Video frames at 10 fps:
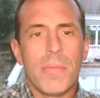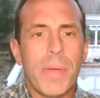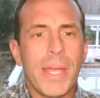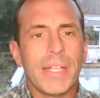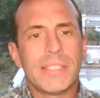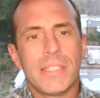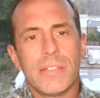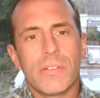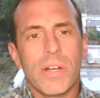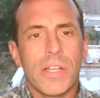banks
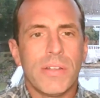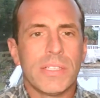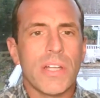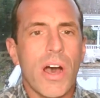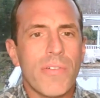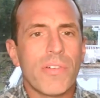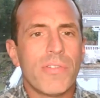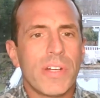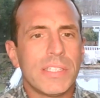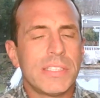and credit unions offer
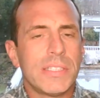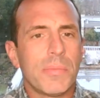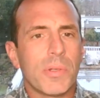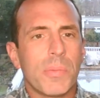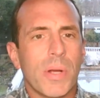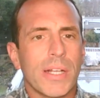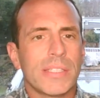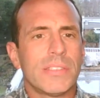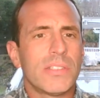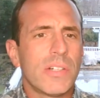very similar
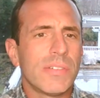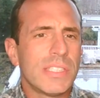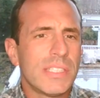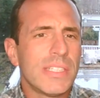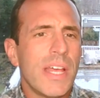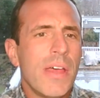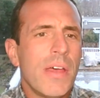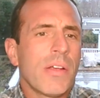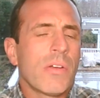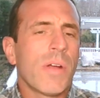products and services.
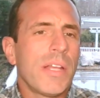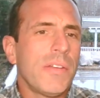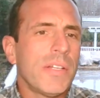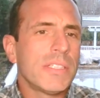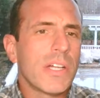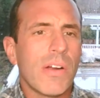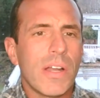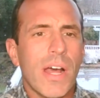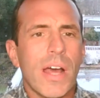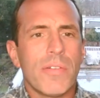Credit unions are
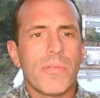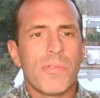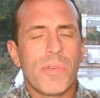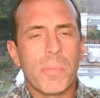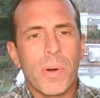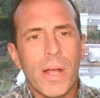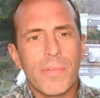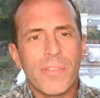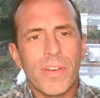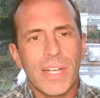not
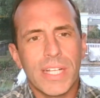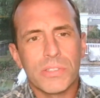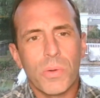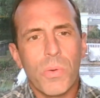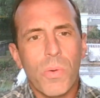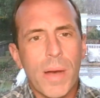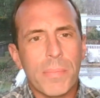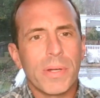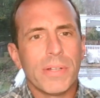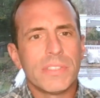for-profit financial
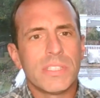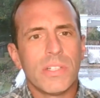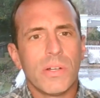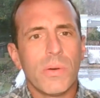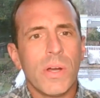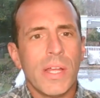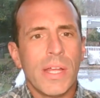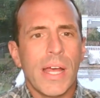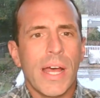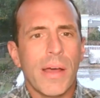cooperatives. So
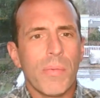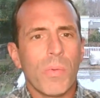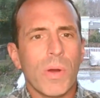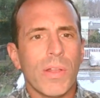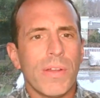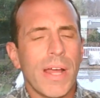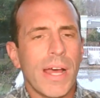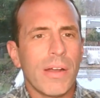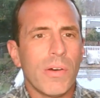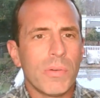where they're
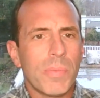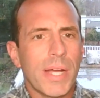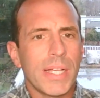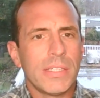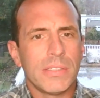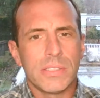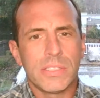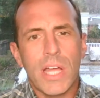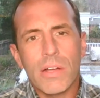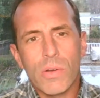not owned by
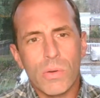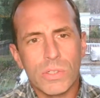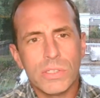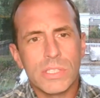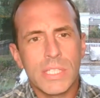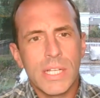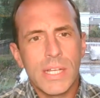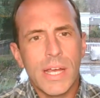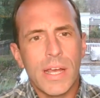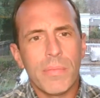stockholders,
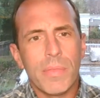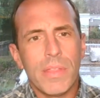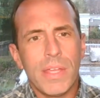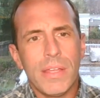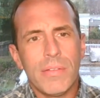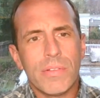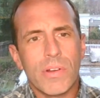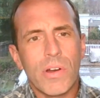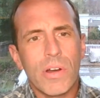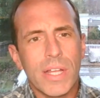the
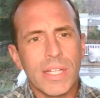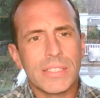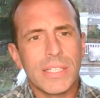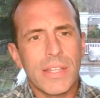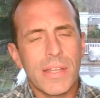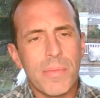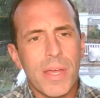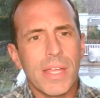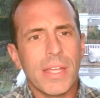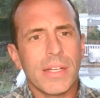earnings that they
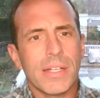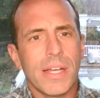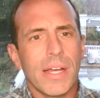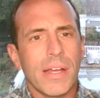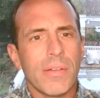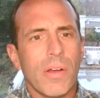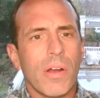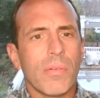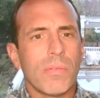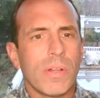make
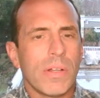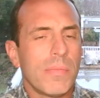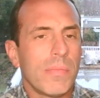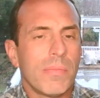and